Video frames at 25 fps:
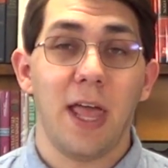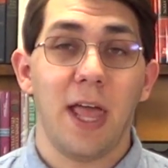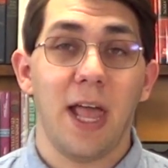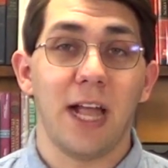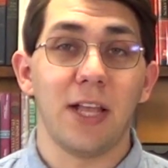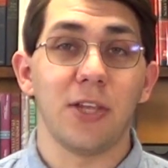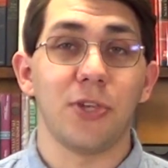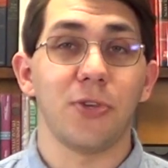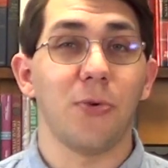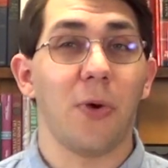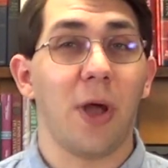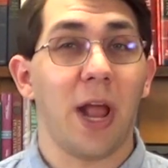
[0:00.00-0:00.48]

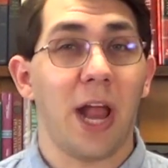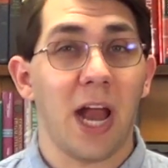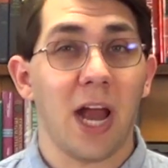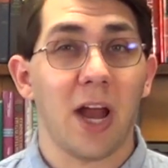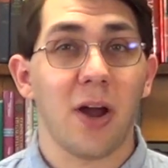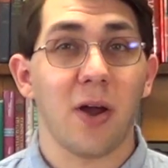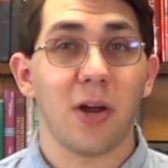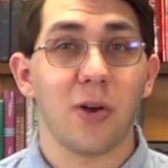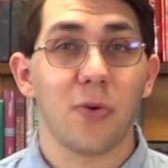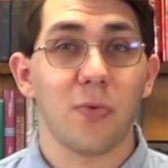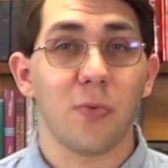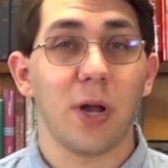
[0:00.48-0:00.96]
And so
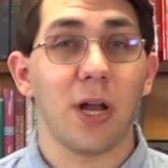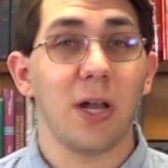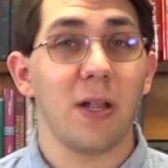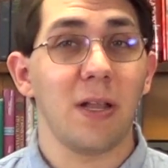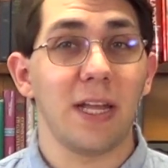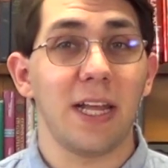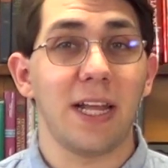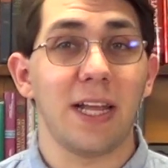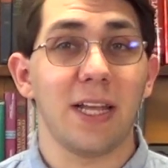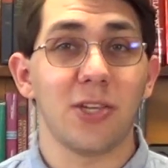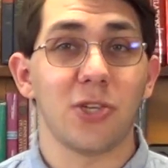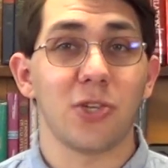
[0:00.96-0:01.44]
Herod
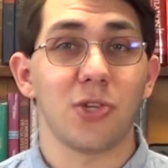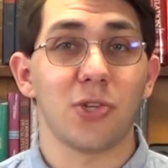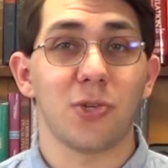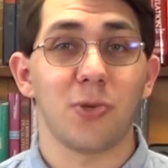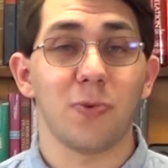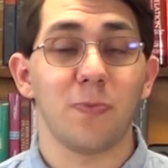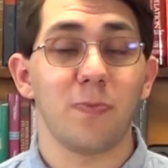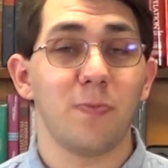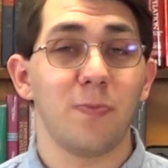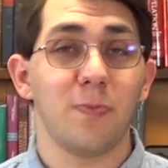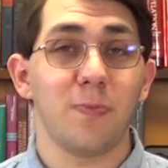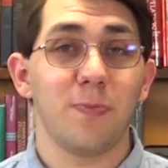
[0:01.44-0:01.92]
really
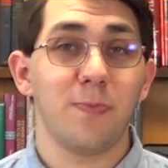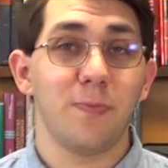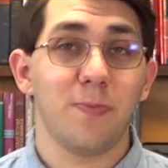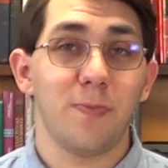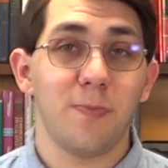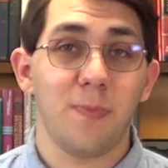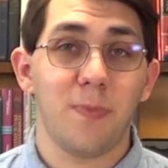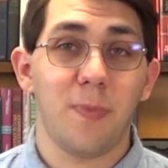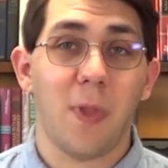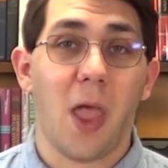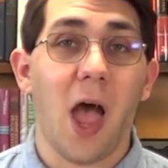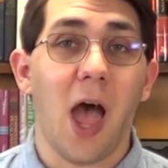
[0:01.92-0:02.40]
is
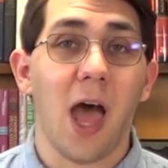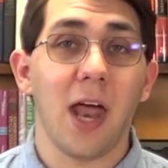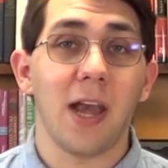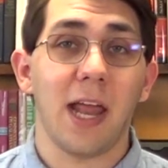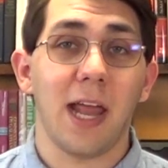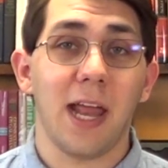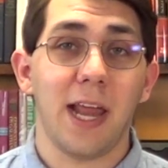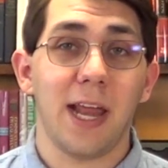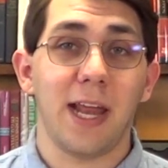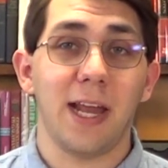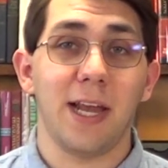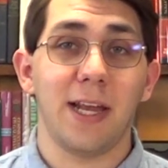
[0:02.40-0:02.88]

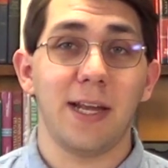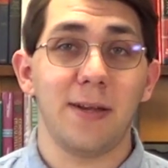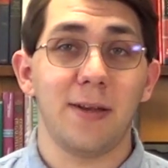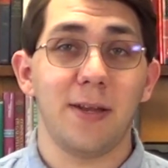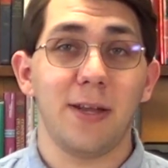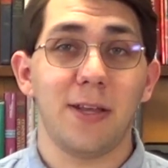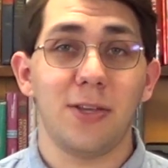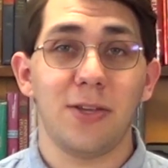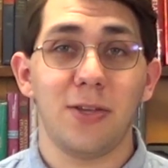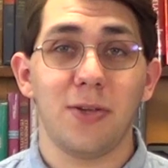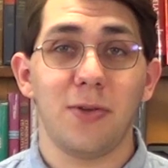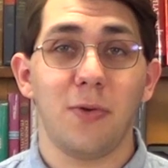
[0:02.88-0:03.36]
not
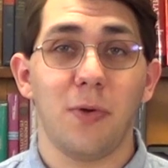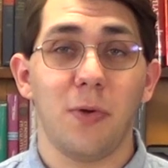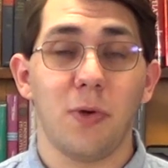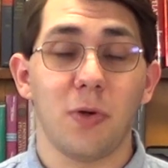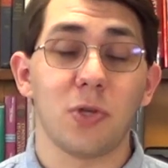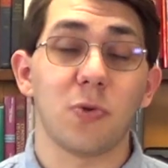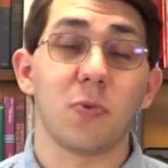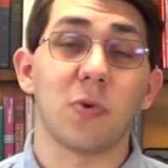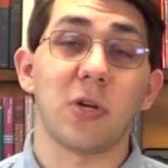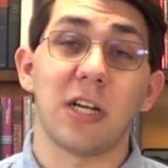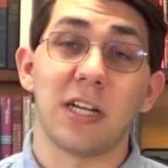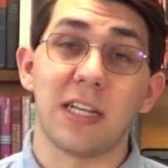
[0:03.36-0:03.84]

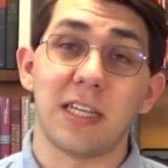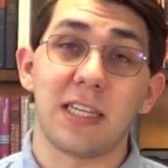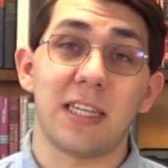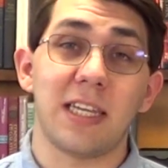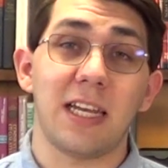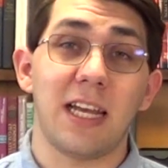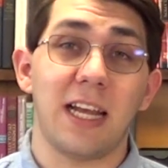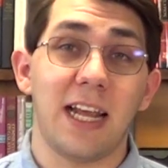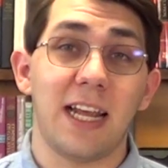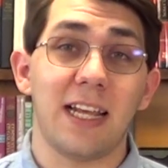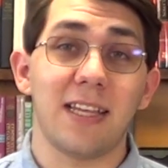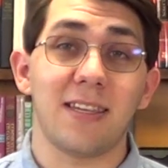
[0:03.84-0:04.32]
as we're going to
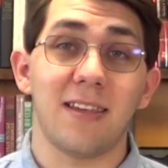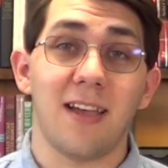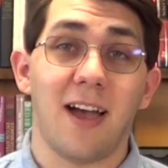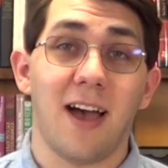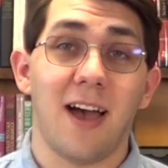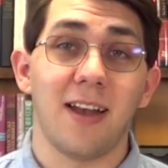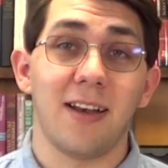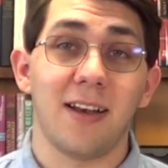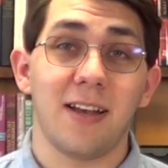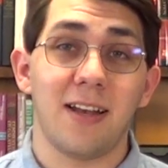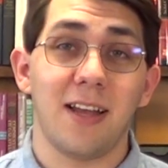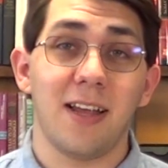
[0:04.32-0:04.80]
see, he's
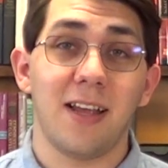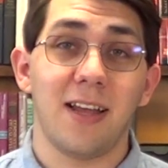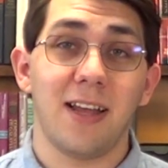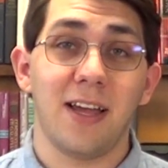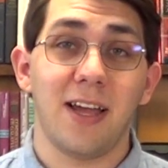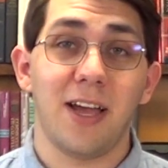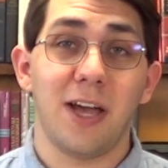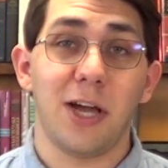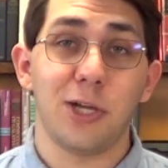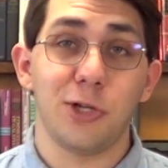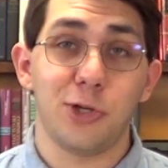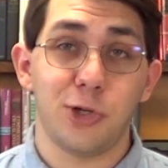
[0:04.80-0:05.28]
not
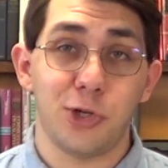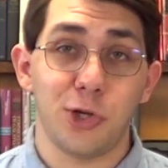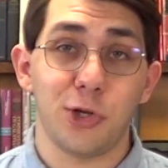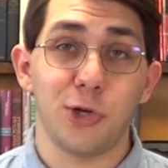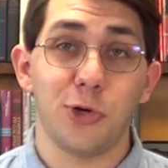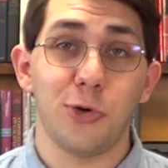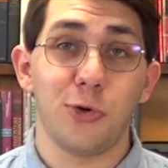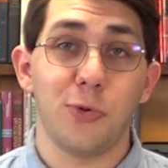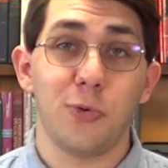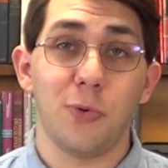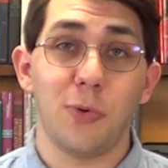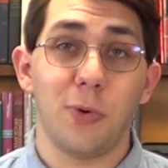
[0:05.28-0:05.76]
a
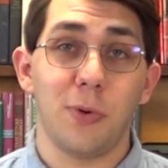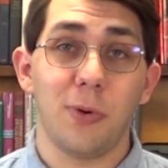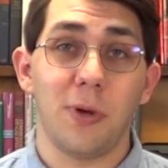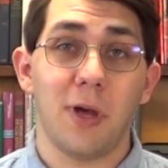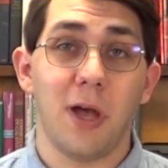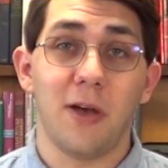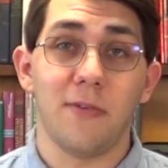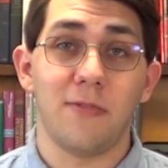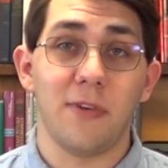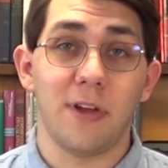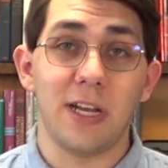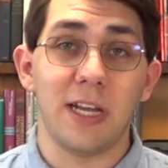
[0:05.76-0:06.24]
Jew
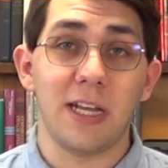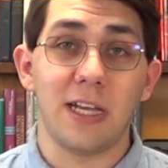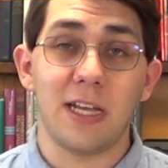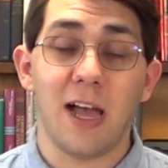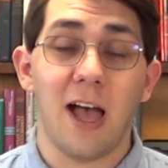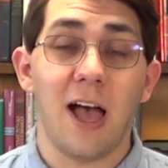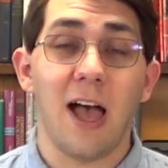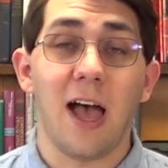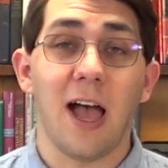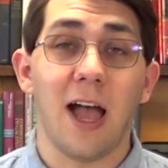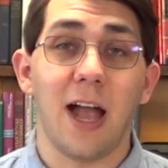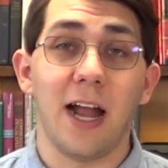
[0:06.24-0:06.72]
of any
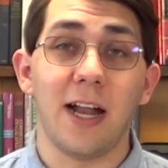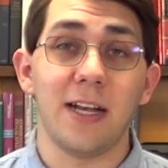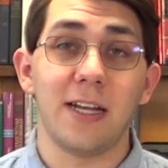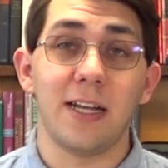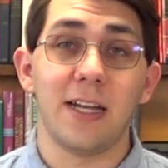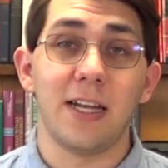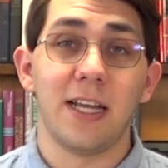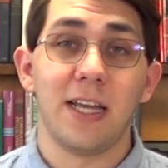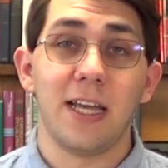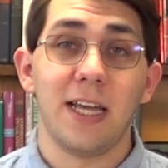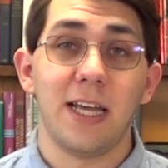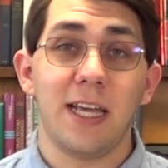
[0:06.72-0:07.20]
kind.